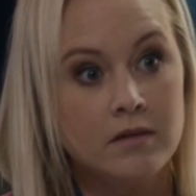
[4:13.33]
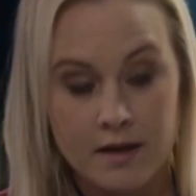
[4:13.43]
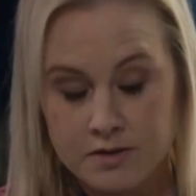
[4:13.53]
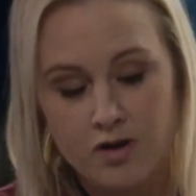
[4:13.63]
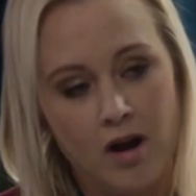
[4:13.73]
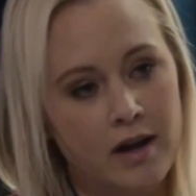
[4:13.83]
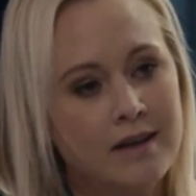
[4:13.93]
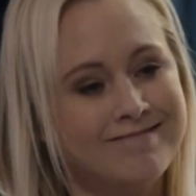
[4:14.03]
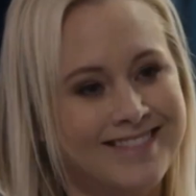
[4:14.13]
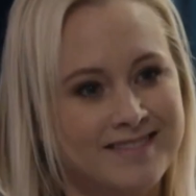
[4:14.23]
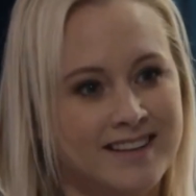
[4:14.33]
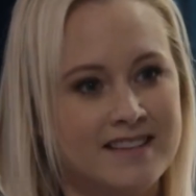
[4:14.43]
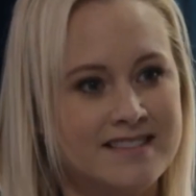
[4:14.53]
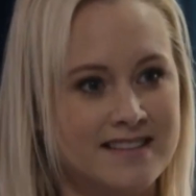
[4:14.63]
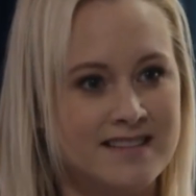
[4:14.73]
He's trying.
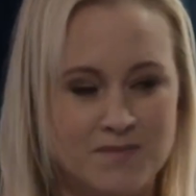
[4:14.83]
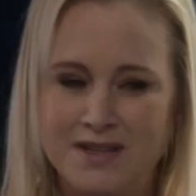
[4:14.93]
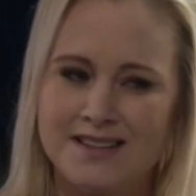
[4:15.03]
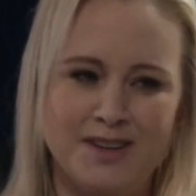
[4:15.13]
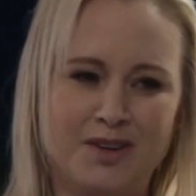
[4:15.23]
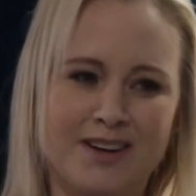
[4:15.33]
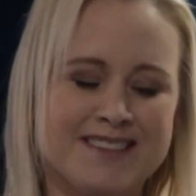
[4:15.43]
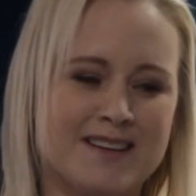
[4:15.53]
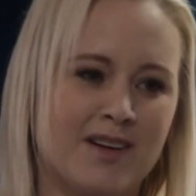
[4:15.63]
He's missing you guys a